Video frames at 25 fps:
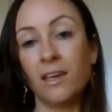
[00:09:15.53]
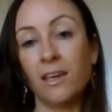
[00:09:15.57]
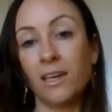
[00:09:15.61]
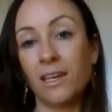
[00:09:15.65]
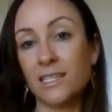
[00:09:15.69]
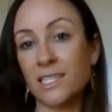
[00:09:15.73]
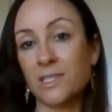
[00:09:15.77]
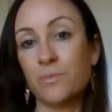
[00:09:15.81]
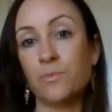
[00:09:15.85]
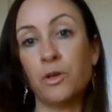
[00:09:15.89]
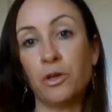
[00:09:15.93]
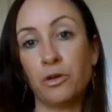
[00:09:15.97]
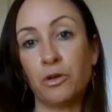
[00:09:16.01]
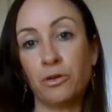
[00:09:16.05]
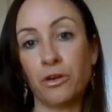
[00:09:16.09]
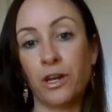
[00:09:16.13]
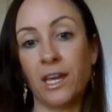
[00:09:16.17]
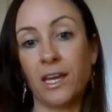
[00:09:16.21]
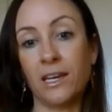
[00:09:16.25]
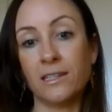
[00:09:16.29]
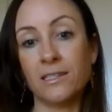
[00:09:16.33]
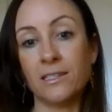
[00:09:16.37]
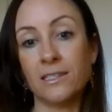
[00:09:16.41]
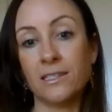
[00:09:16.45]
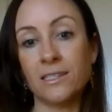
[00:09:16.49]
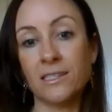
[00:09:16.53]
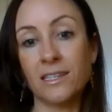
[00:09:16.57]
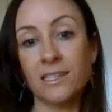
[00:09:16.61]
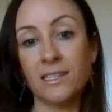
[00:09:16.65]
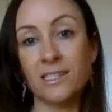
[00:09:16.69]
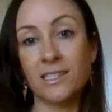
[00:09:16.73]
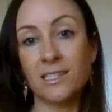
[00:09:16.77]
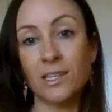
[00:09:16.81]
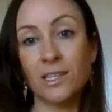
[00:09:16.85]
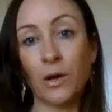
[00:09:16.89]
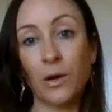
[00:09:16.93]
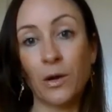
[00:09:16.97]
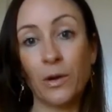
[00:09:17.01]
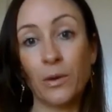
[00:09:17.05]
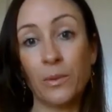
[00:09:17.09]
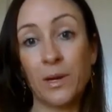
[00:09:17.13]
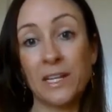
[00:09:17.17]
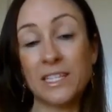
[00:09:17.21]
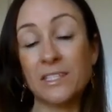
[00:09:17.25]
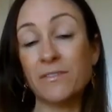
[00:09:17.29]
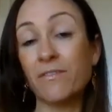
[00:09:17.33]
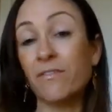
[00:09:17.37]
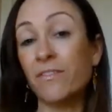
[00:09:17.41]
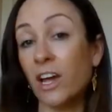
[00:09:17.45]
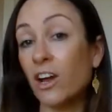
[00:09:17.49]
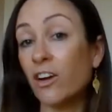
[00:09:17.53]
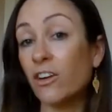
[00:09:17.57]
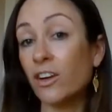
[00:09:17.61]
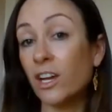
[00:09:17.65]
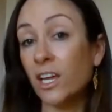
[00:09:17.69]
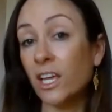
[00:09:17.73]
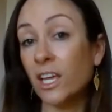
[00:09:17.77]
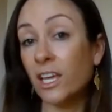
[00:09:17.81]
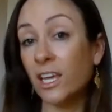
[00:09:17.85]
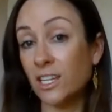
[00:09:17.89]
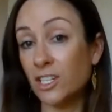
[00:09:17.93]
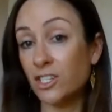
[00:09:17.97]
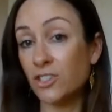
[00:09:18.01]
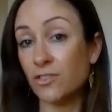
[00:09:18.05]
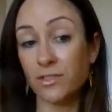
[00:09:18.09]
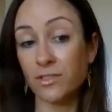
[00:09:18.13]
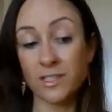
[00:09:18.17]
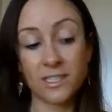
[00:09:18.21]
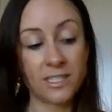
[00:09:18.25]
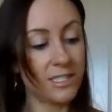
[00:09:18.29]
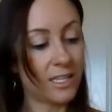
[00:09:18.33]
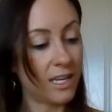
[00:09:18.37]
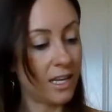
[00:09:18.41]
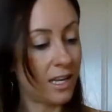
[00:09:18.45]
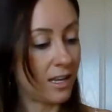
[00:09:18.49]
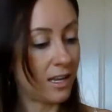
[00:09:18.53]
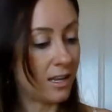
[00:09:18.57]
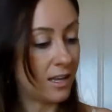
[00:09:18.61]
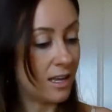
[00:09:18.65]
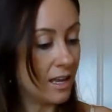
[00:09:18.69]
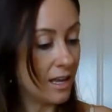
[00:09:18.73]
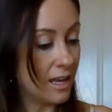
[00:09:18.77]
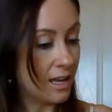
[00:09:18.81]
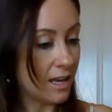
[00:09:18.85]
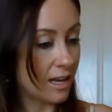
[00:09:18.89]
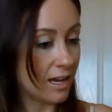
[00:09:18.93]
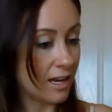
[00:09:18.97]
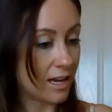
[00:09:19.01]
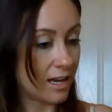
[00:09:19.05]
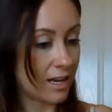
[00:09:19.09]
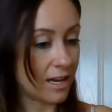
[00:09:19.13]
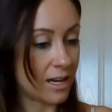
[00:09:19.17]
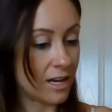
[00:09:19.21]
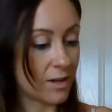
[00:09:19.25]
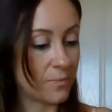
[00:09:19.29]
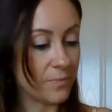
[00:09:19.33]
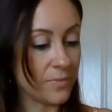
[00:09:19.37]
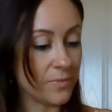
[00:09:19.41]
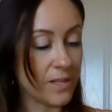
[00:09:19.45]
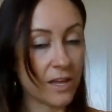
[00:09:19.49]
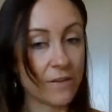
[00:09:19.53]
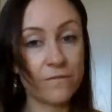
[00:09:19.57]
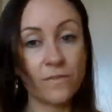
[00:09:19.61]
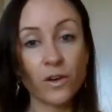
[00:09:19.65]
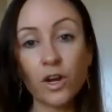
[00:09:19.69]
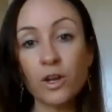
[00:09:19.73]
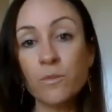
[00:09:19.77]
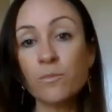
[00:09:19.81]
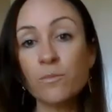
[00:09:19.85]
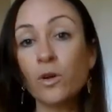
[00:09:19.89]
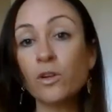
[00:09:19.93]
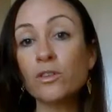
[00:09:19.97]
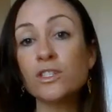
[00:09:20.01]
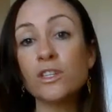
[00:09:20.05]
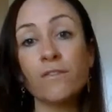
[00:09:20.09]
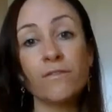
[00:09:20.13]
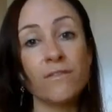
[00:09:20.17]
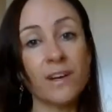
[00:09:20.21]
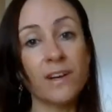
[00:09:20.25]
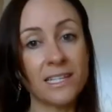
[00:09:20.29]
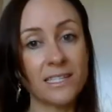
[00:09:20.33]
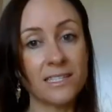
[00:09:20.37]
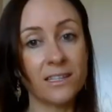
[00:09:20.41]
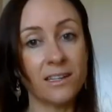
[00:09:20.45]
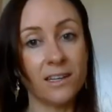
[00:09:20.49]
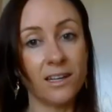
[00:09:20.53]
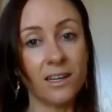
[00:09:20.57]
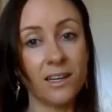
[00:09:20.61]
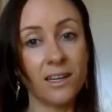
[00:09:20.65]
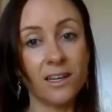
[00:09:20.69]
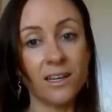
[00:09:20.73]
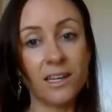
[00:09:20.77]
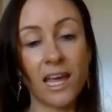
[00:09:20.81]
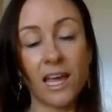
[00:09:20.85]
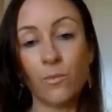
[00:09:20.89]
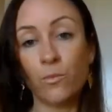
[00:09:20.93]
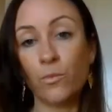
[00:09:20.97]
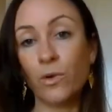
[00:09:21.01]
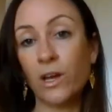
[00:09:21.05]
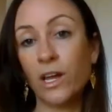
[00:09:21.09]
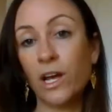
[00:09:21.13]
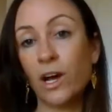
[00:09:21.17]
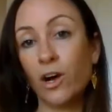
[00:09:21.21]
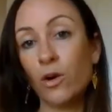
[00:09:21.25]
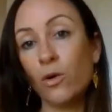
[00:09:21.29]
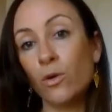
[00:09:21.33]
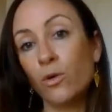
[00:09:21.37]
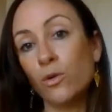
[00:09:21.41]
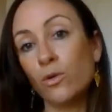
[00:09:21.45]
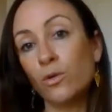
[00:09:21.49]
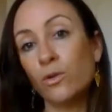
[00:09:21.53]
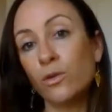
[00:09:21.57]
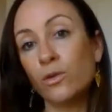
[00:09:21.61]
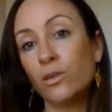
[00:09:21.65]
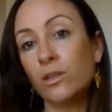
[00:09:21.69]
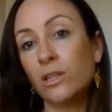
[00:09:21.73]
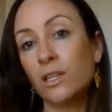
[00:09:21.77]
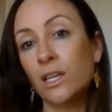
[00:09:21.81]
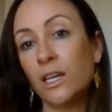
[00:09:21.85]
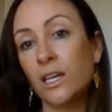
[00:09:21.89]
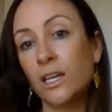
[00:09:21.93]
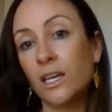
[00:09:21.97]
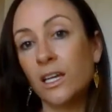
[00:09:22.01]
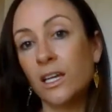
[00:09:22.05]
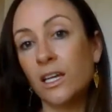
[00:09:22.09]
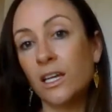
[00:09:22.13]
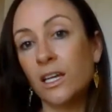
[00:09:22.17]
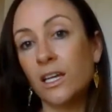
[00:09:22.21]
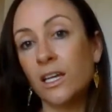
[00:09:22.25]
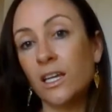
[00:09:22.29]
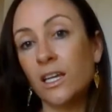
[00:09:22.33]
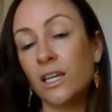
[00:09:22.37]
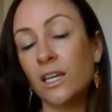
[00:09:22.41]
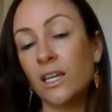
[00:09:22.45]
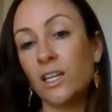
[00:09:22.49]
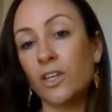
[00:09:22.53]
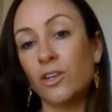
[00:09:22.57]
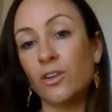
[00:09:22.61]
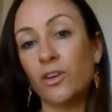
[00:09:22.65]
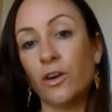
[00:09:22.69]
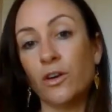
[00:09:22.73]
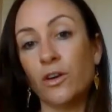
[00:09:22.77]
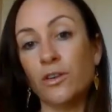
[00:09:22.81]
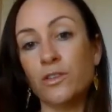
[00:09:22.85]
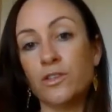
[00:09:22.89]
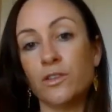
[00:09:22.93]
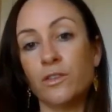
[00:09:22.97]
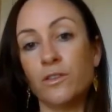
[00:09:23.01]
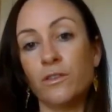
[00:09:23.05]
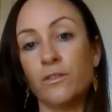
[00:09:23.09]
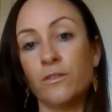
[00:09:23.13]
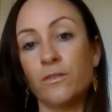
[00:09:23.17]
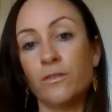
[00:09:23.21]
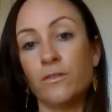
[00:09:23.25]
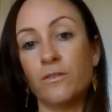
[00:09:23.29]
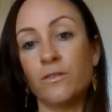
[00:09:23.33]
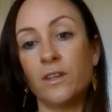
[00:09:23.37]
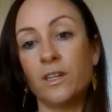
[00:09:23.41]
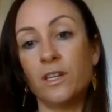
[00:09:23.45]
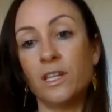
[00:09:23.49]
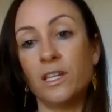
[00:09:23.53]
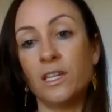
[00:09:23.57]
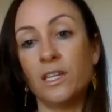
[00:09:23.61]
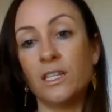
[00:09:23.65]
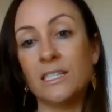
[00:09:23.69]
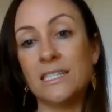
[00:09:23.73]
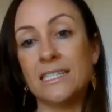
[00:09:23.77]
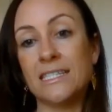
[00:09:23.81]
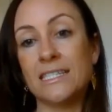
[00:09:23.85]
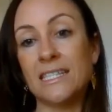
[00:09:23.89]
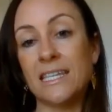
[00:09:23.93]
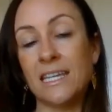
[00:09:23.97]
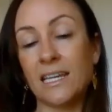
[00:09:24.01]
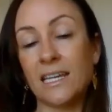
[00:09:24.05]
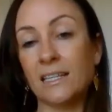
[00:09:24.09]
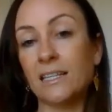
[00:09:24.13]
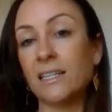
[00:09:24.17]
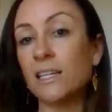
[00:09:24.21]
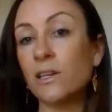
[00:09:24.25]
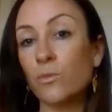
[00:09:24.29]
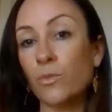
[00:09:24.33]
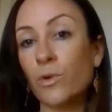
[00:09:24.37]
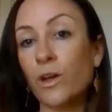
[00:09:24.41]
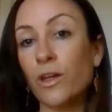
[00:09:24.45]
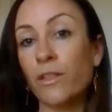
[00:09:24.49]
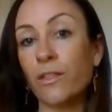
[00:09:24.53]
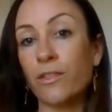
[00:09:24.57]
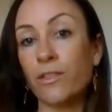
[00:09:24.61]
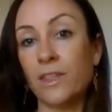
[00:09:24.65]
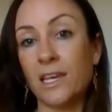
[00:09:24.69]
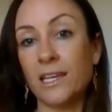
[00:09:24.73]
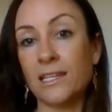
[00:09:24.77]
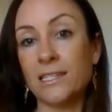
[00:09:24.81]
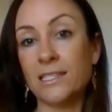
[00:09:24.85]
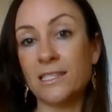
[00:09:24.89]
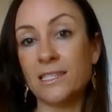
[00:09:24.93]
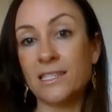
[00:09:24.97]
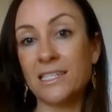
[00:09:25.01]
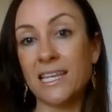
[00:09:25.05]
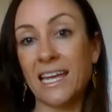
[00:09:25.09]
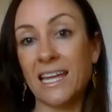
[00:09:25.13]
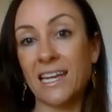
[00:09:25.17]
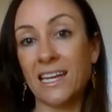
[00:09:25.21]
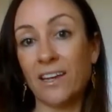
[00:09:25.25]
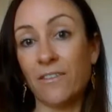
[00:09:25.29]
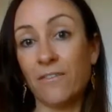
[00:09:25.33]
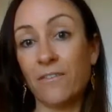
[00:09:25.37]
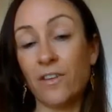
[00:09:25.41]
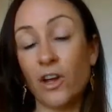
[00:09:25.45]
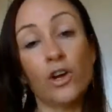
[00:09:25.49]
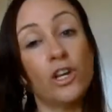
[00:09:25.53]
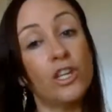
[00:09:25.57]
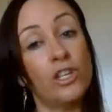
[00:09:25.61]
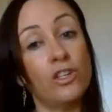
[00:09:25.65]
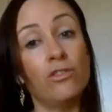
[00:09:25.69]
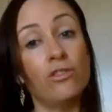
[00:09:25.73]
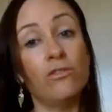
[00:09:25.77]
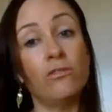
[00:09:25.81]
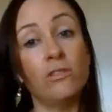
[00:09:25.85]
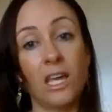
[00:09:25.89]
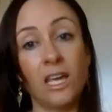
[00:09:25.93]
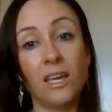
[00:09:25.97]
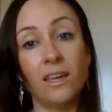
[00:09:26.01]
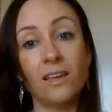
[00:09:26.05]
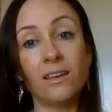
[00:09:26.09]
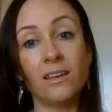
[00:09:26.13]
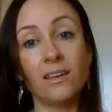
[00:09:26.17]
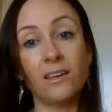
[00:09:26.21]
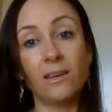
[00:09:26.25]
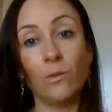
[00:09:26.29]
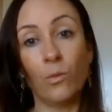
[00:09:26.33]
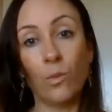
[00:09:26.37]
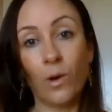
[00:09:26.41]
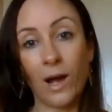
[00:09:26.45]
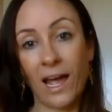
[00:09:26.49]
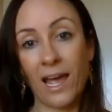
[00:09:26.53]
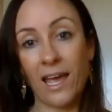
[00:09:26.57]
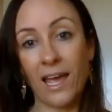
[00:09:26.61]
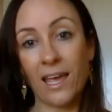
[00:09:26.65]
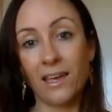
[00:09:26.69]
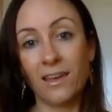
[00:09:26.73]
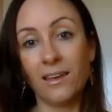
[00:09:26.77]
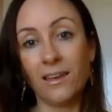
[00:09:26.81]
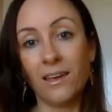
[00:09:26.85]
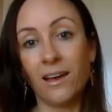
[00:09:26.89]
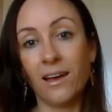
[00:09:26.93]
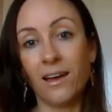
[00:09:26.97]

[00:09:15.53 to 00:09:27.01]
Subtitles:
experience. So it's very interesting and very multifaceted, and we are all, sort of dealing with this in a very unique way.